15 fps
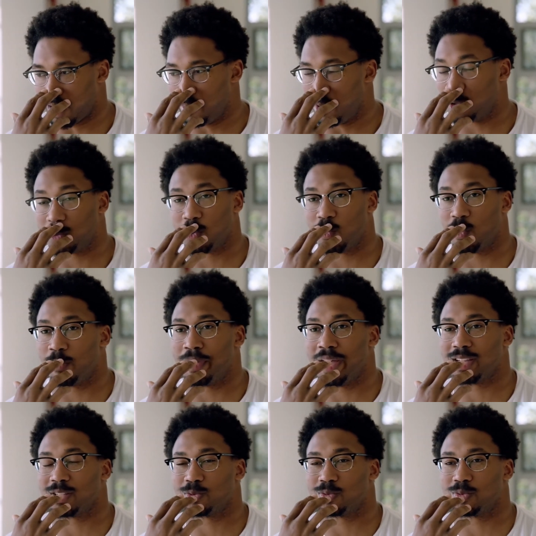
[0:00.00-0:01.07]
Most
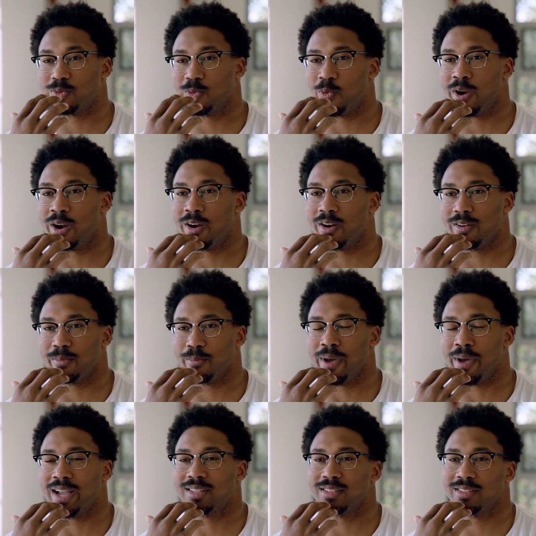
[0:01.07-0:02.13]
quarterbacks wear
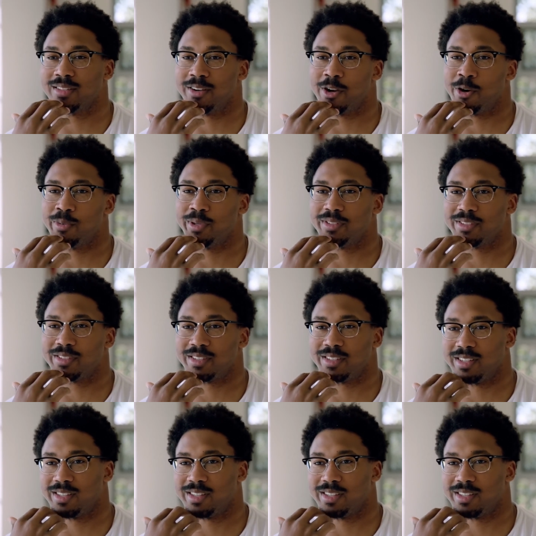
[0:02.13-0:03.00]
mics in their helmets.